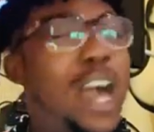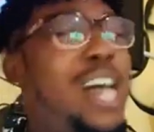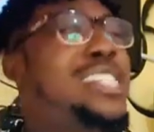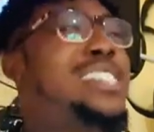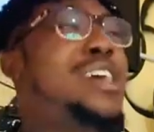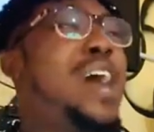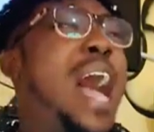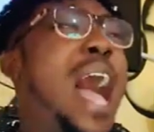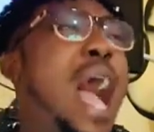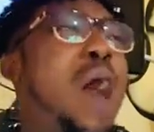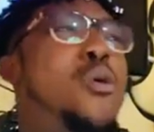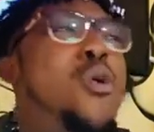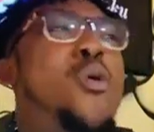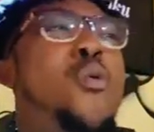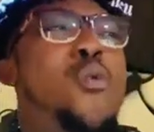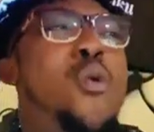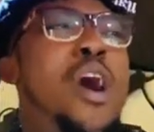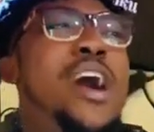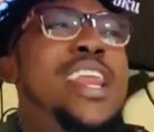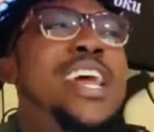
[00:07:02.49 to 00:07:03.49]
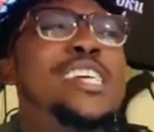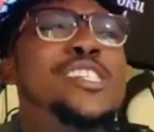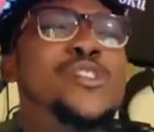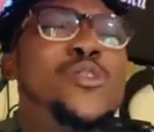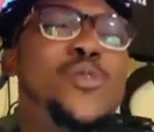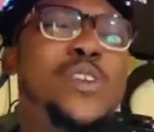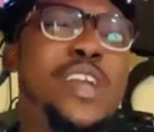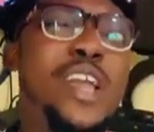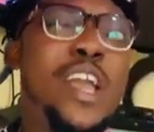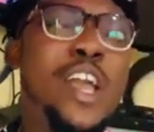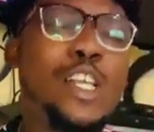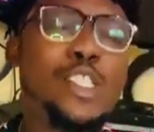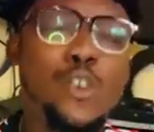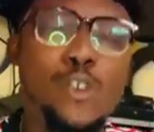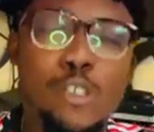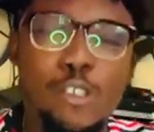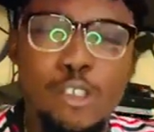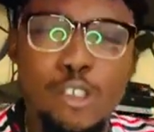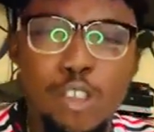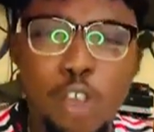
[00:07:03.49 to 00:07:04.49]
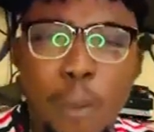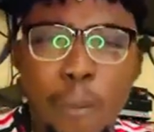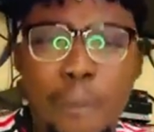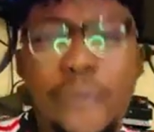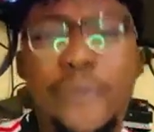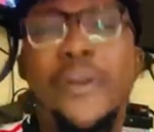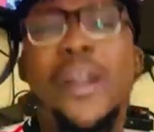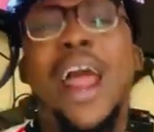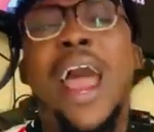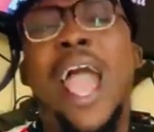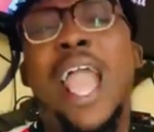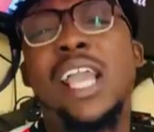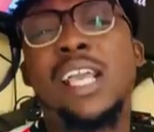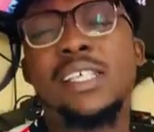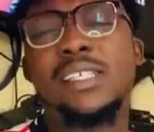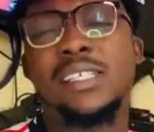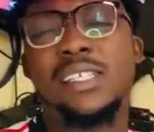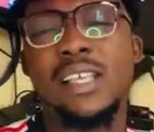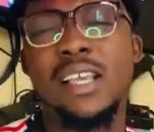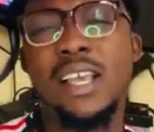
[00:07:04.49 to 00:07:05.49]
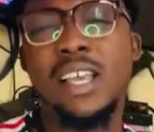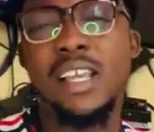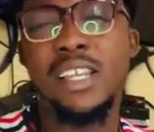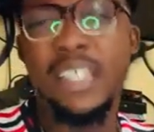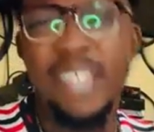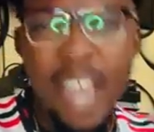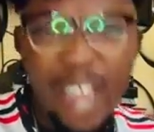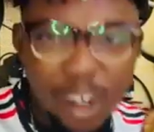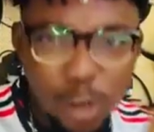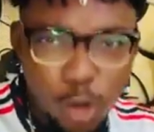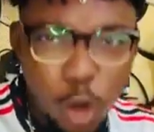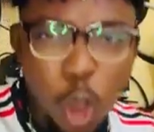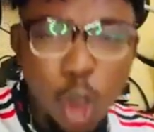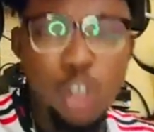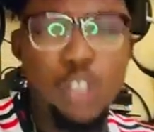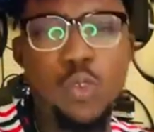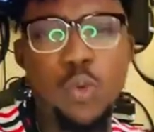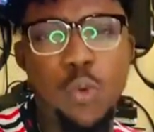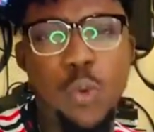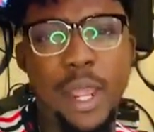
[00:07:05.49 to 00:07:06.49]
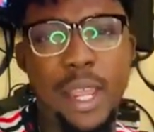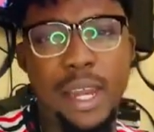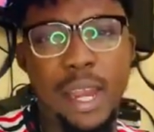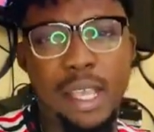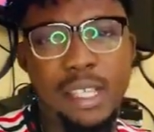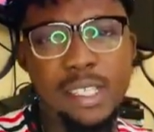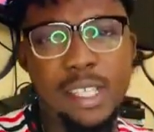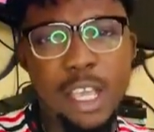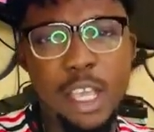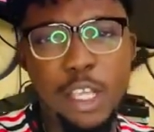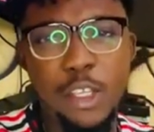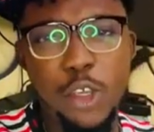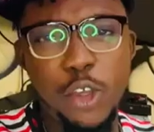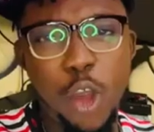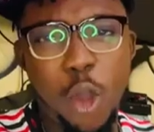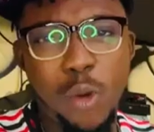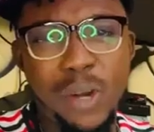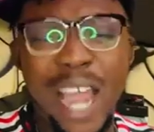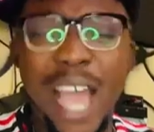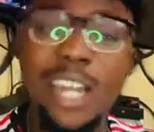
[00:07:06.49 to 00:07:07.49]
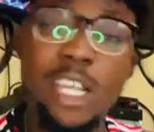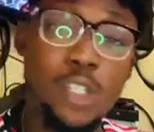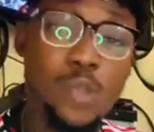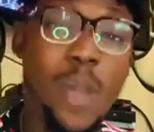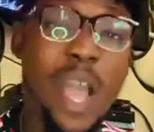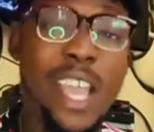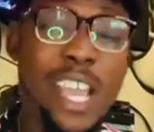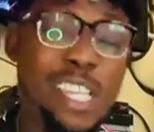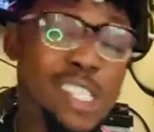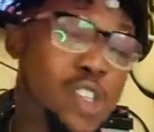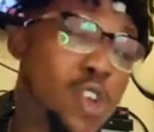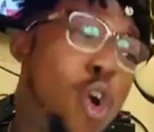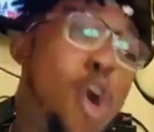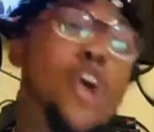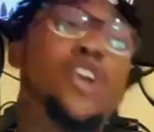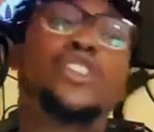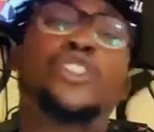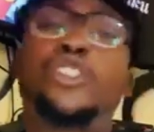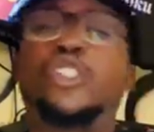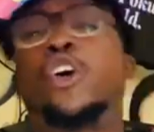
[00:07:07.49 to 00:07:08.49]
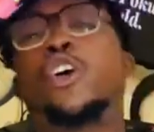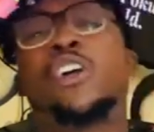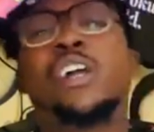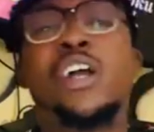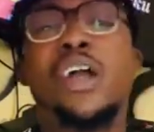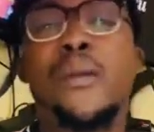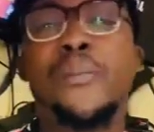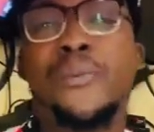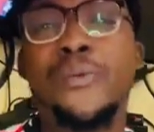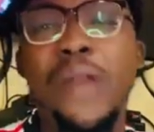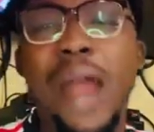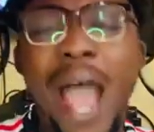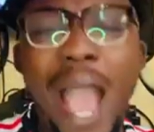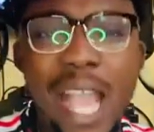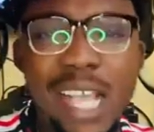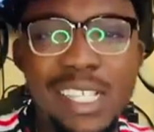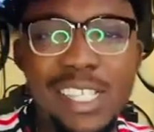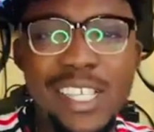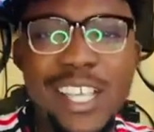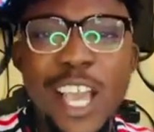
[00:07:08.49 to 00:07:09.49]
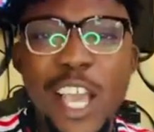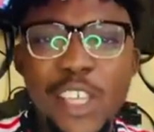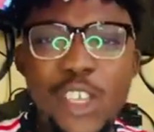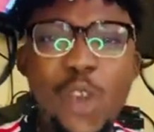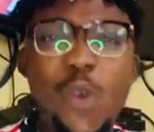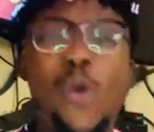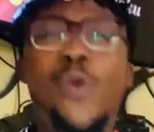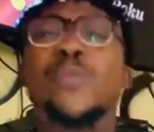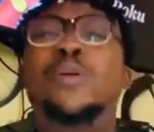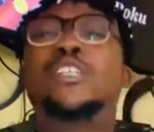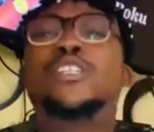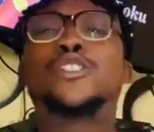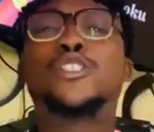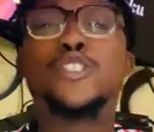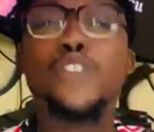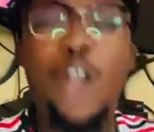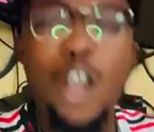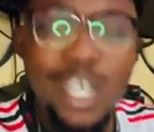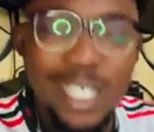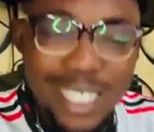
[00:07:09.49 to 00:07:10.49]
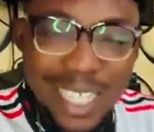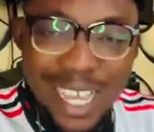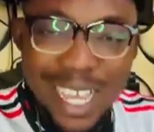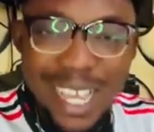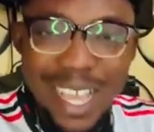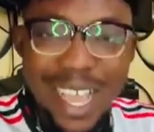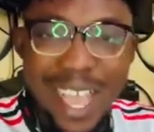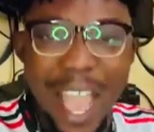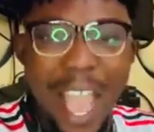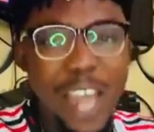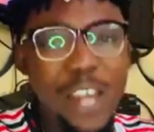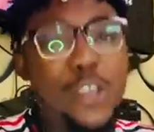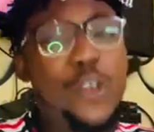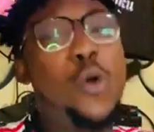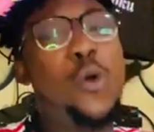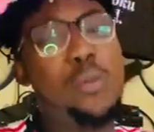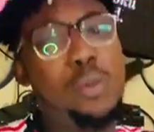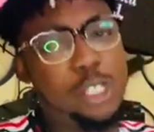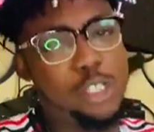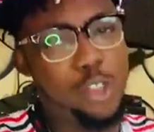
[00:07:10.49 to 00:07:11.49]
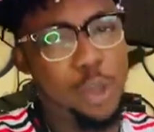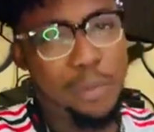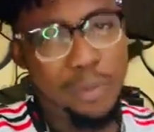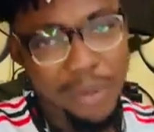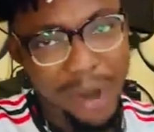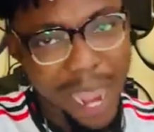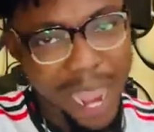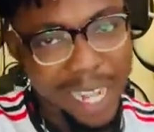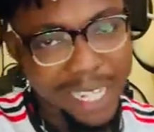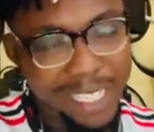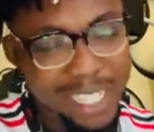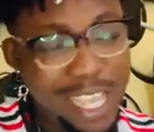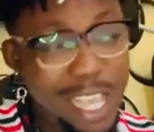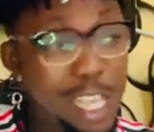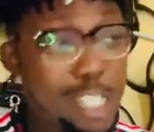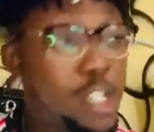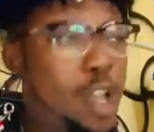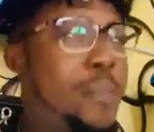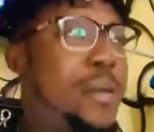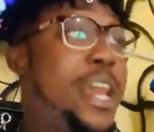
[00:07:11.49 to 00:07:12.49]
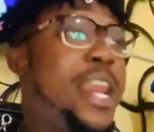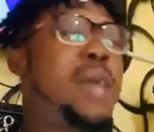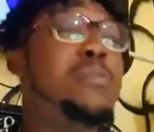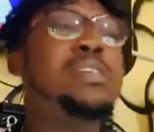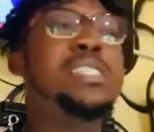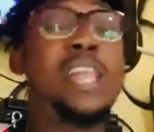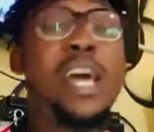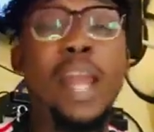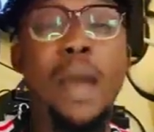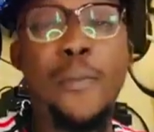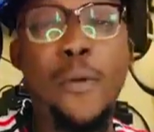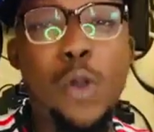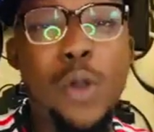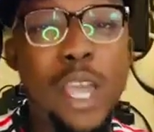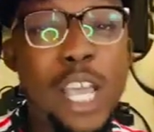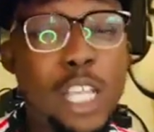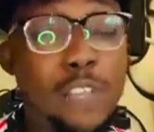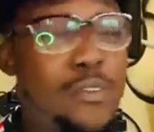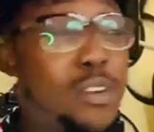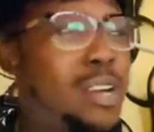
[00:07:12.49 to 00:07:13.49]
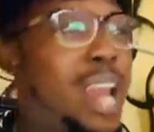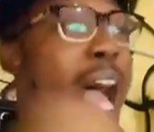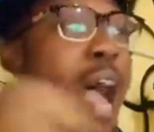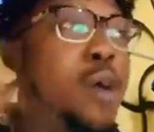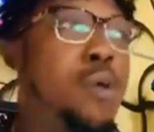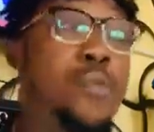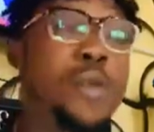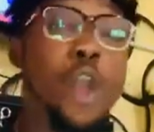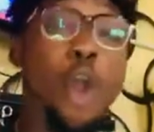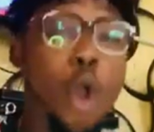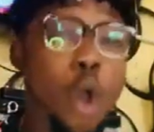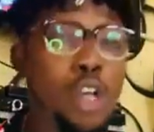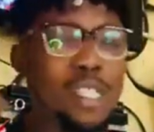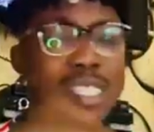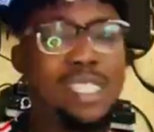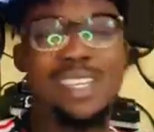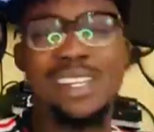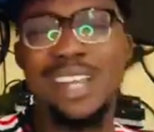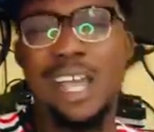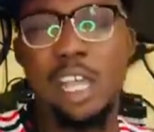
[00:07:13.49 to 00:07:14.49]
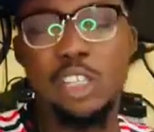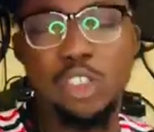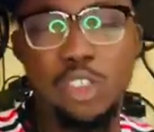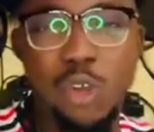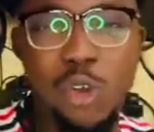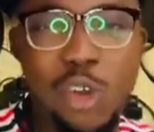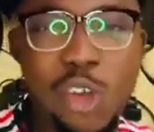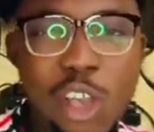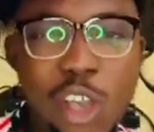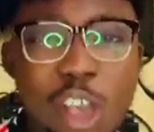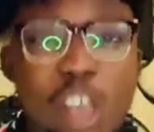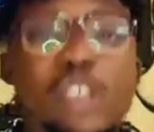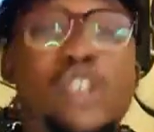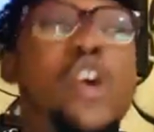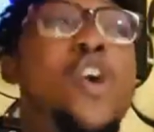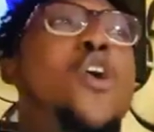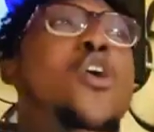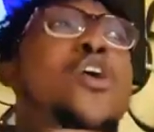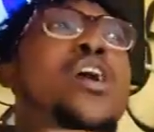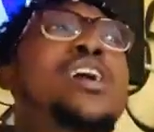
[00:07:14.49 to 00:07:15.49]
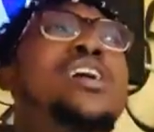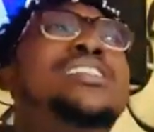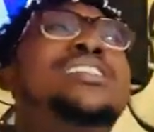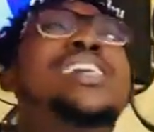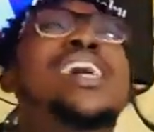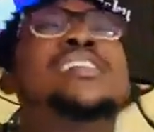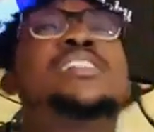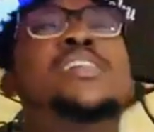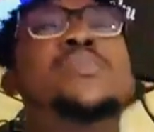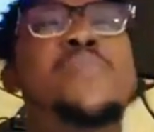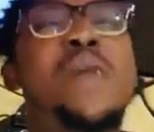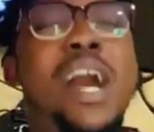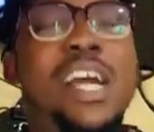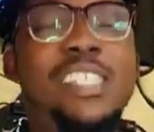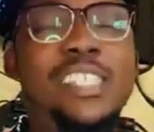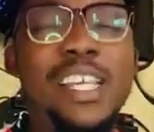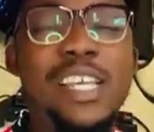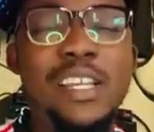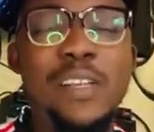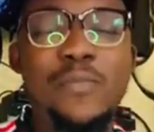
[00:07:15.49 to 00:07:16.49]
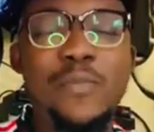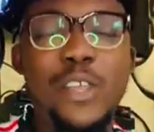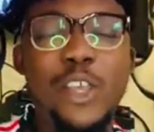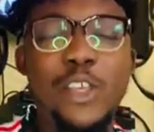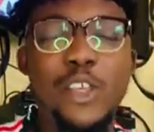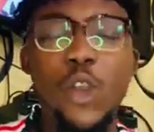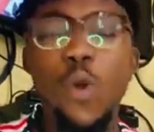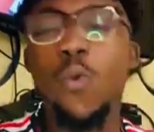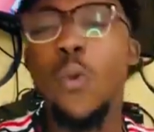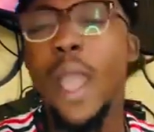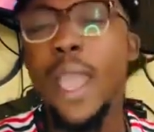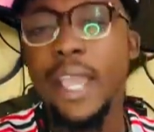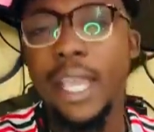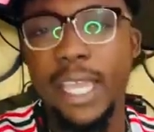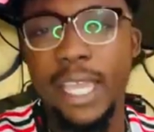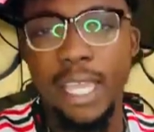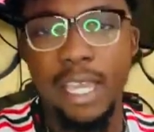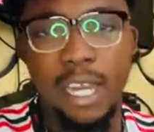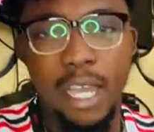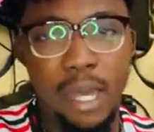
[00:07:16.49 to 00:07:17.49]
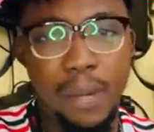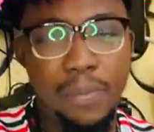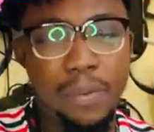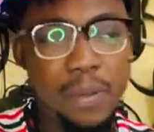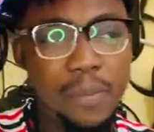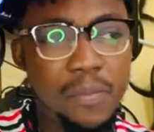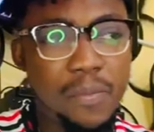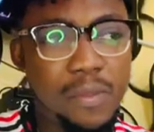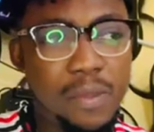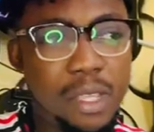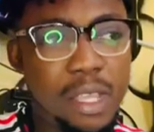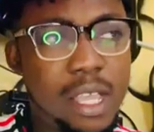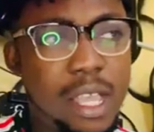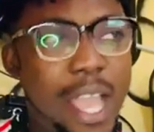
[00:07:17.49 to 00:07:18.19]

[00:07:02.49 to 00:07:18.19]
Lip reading: because I will want us to surprise those winners. That is why it's called Shock Prize. You will be shocked and you will be surprised. So my name is Nana Poku Hitzfield. I will be hosting that show. So just imagine you waking up